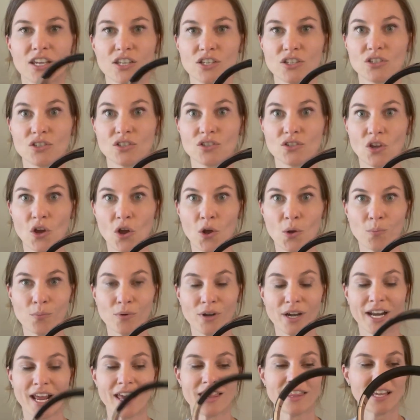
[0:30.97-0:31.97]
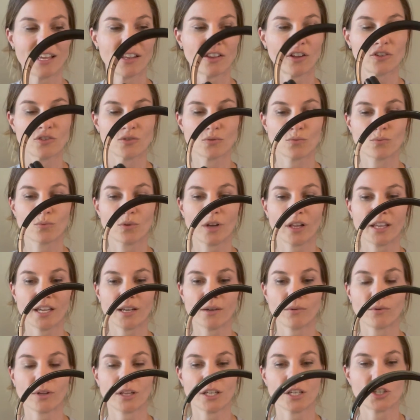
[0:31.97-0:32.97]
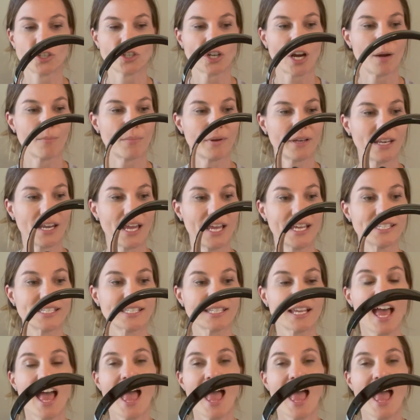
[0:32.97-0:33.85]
So pretty. I think it looks really, really sharp and nice.